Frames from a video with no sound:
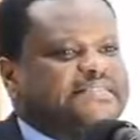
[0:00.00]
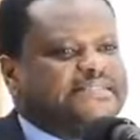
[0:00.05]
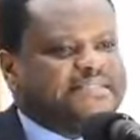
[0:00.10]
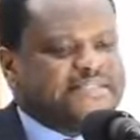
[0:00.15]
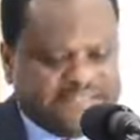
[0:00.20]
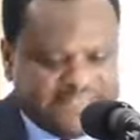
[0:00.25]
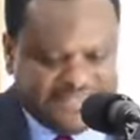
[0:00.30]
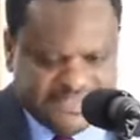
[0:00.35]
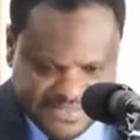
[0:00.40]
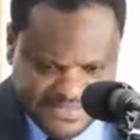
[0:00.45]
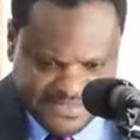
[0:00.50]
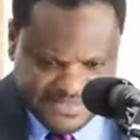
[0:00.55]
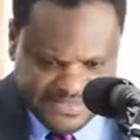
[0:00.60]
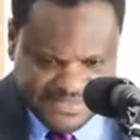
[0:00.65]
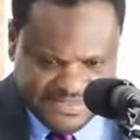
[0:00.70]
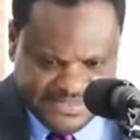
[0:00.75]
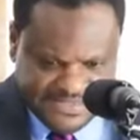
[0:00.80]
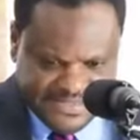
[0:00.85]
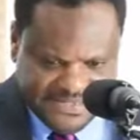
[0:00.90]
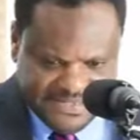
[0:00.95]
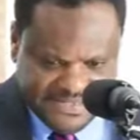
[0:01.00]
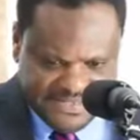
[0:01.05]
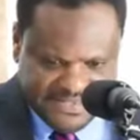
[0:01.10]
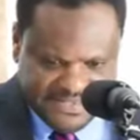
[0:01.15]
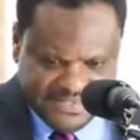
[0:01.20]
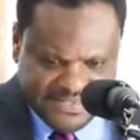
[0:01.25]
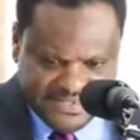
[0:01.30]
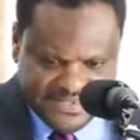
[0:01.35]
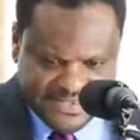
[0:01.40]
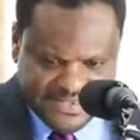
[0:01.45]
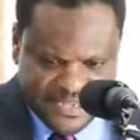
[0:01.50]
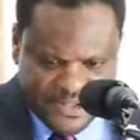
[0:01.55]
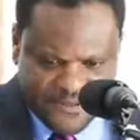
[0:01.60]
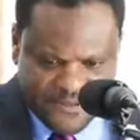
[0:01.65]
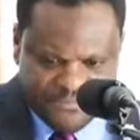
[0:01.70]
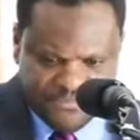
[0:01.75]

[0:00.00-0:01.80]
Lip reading: (no one is talking)